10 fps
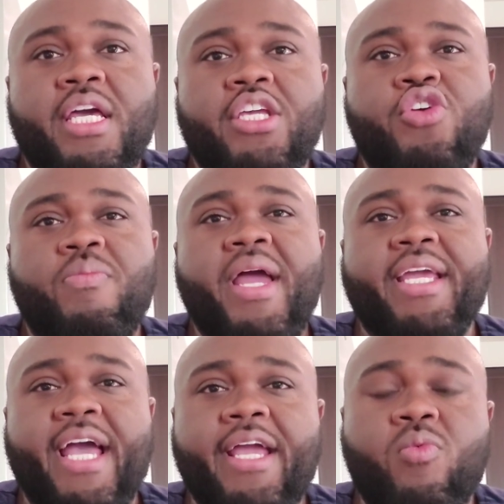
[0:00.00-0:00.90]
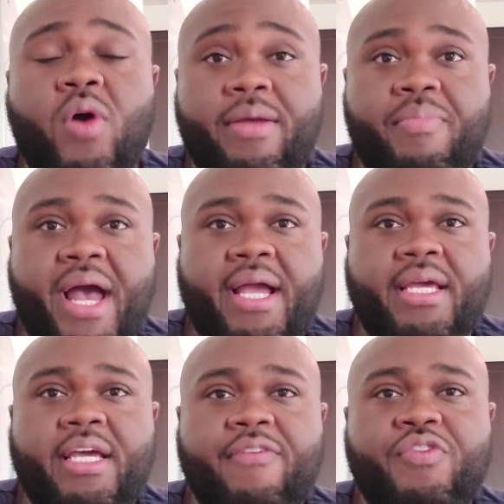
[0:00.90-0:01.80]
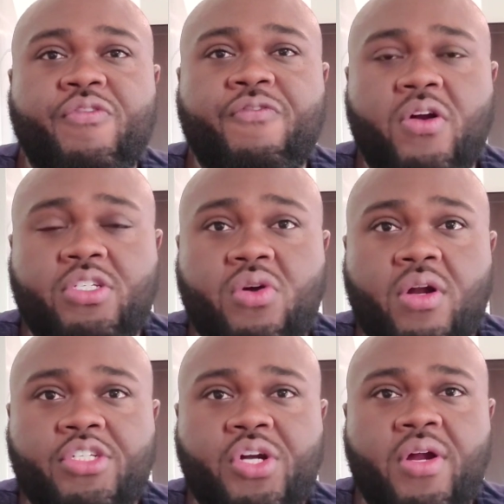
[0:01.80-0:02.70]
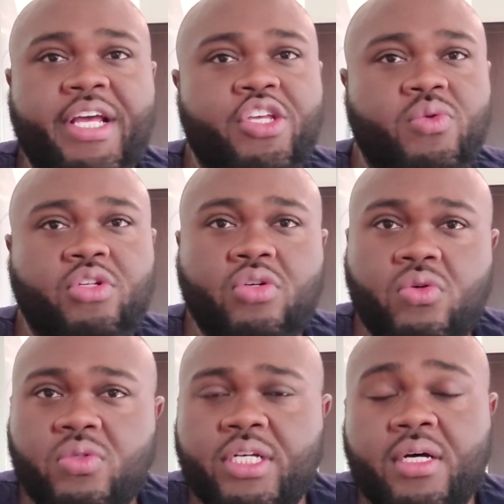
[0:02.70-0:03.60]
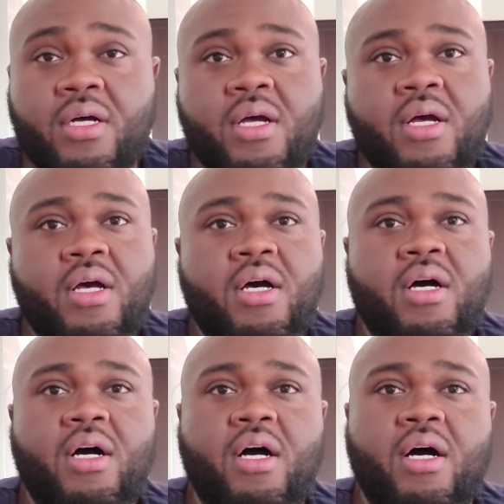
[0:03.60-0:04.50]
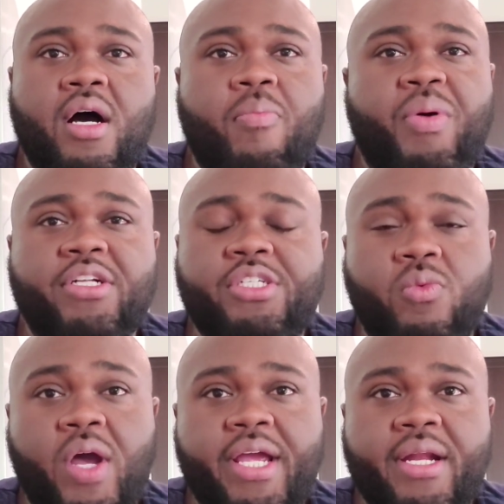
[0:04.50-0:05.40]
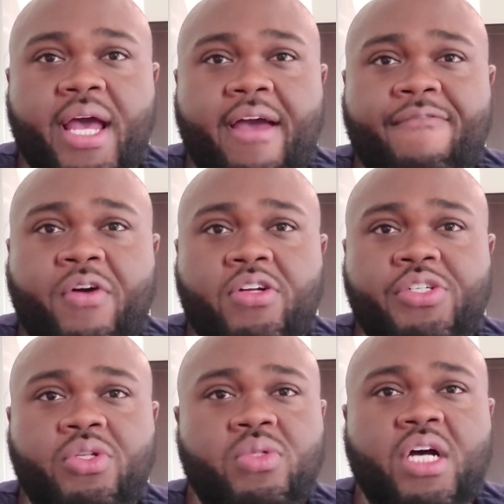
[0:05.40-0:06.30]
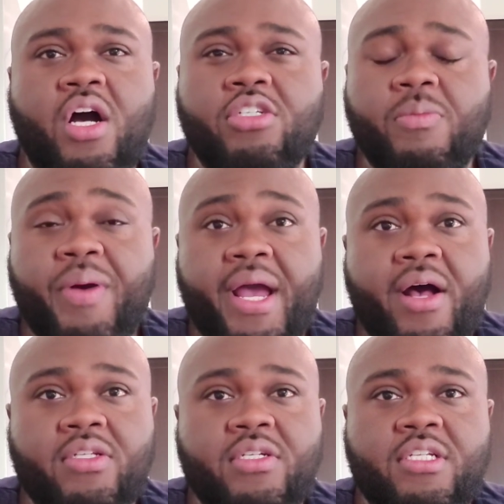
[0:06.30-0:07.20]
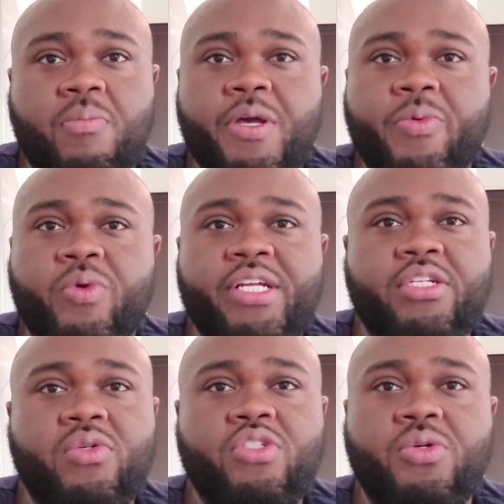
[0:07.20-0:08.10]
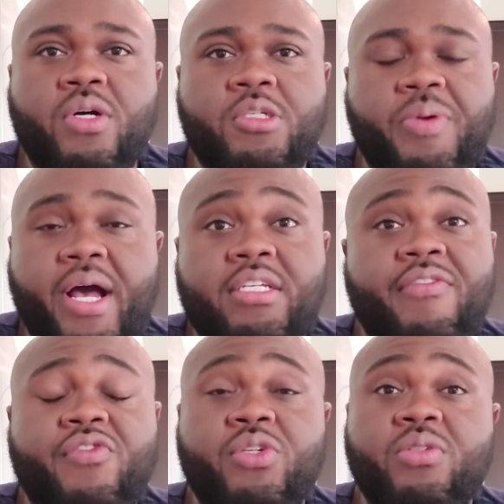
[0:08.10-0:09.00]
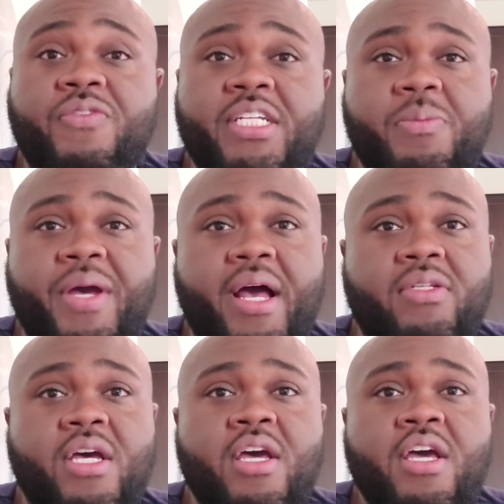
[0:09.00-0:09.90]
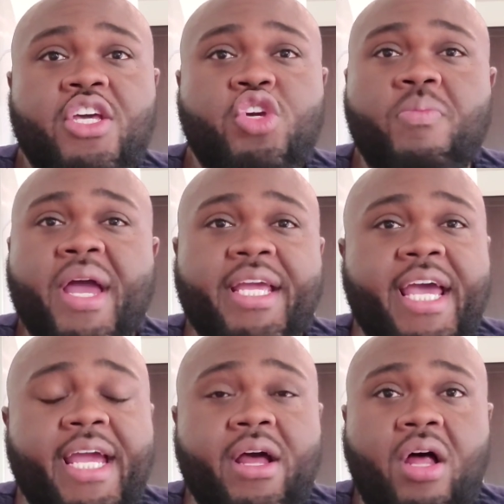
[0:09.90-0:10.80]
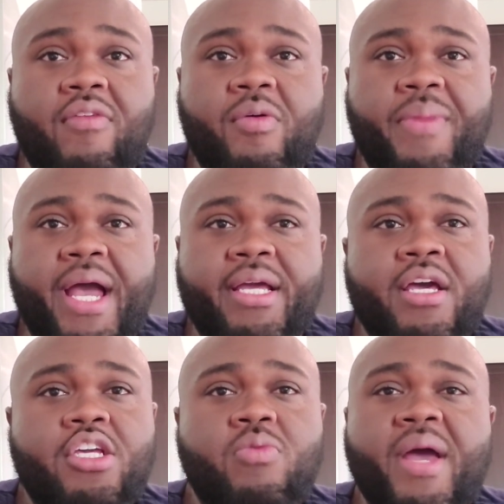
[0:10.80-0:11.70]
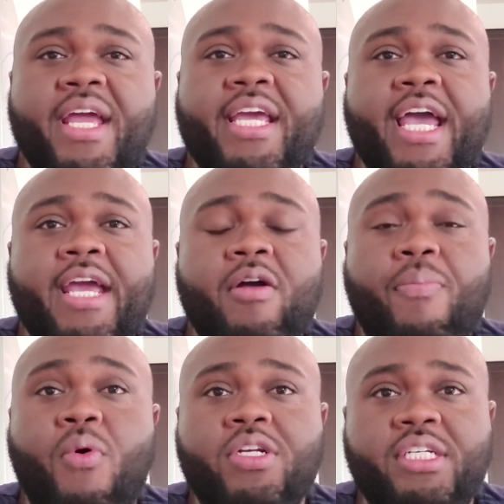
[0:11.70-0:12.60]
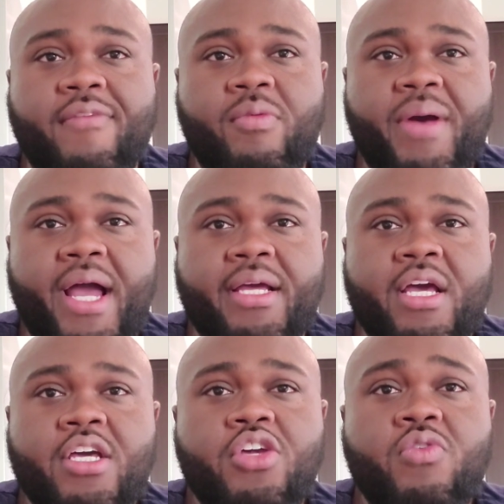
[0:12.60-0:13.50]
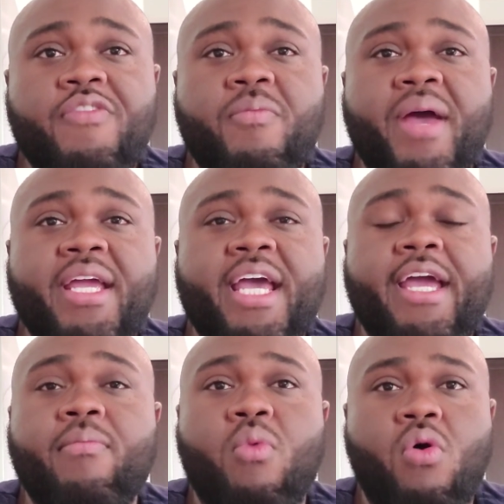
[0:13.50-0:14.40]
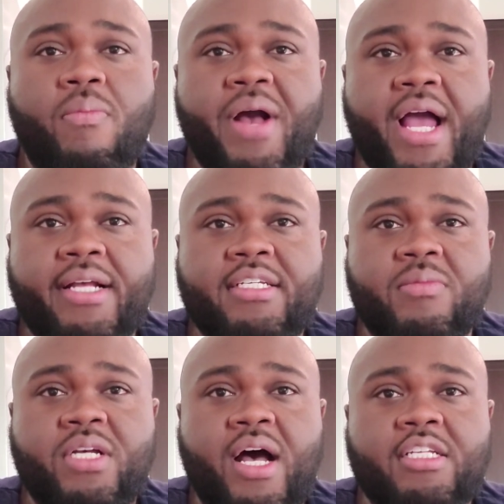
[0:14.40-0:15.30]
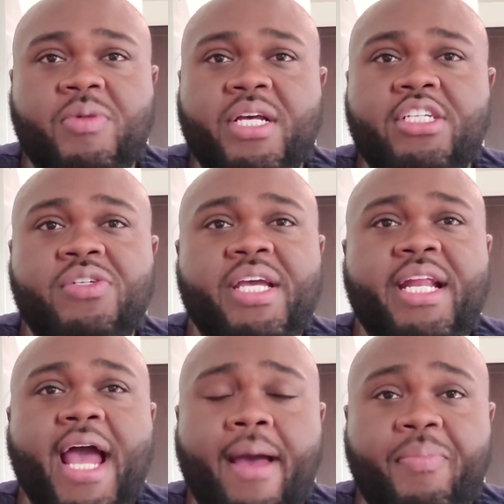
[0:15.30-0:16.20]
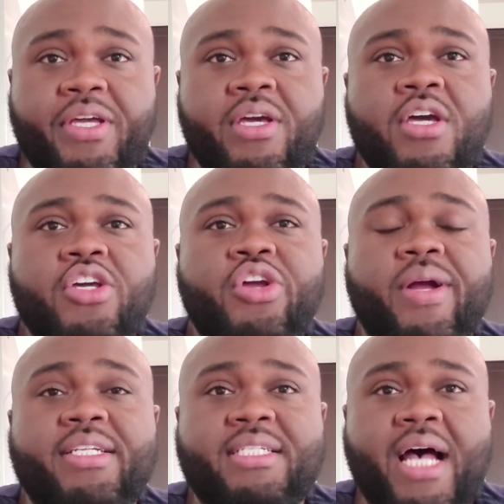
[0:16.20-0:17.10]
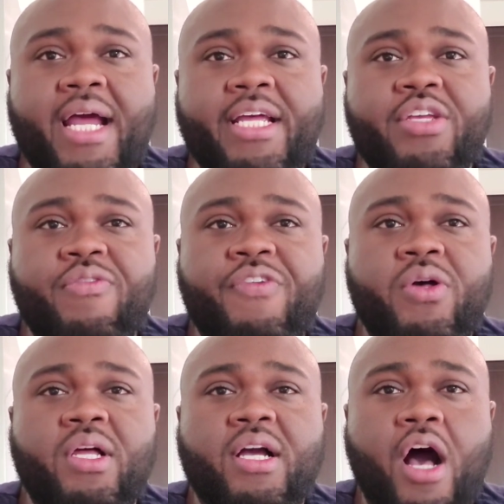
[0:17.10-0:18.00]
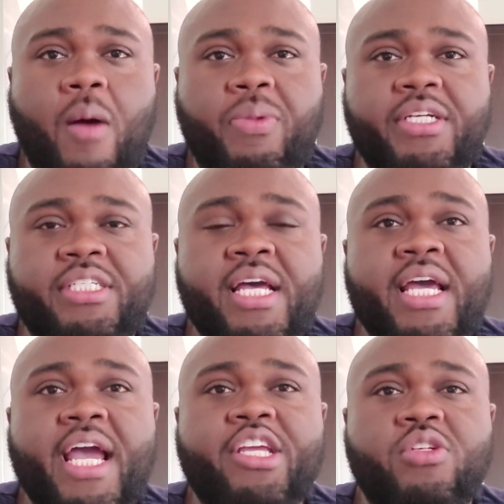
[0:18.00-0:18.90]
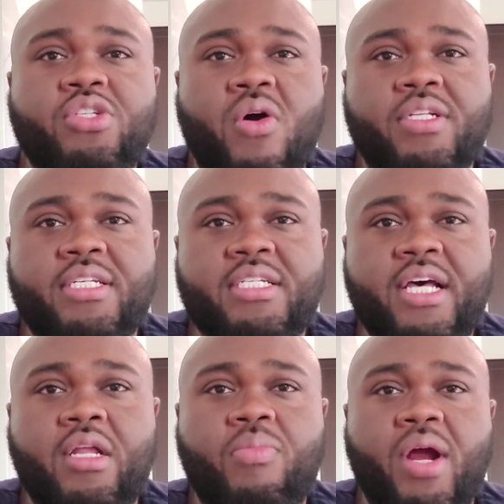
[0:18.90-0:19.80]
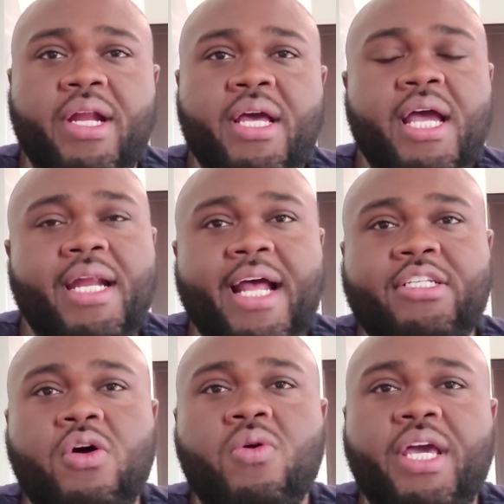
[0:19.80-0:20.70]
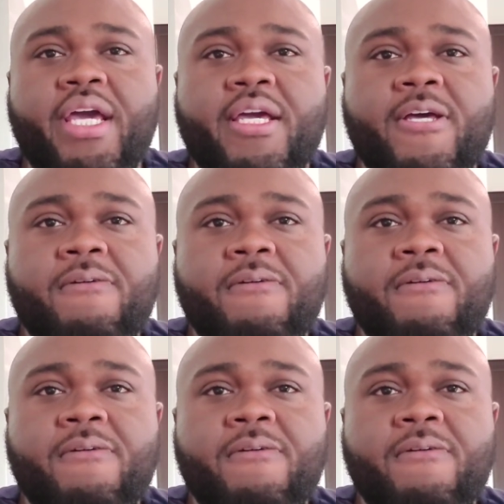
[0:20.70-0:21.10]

you may gain weight back if you first start a journey and you lose a bunch of weight at first. You lose 100 pounds, or some people need to lose 200 pounds. If you lose 50 pounds, you may gain all of it back. You may gain a portion of it back. You even may gain more back sometimes because you get happy, you're excited, you feel accomplished, and you start to celebrate. And that's okay.